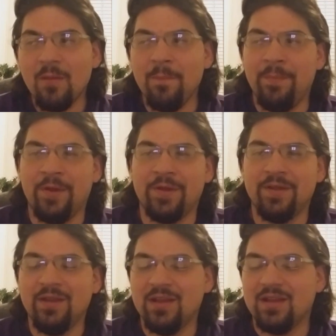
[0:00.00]

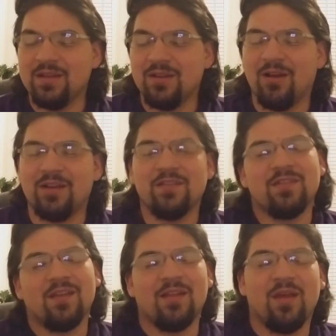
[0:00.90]
But no,
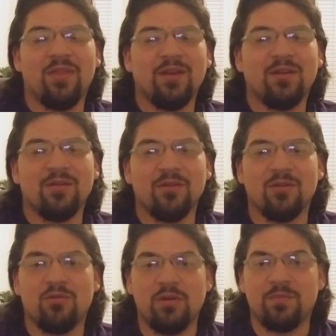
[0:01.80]
I think her little
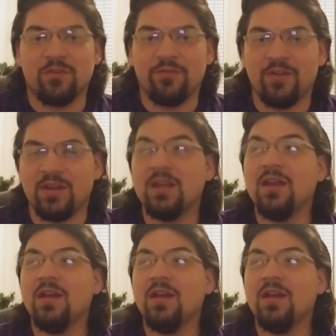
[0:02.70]
quips are funny.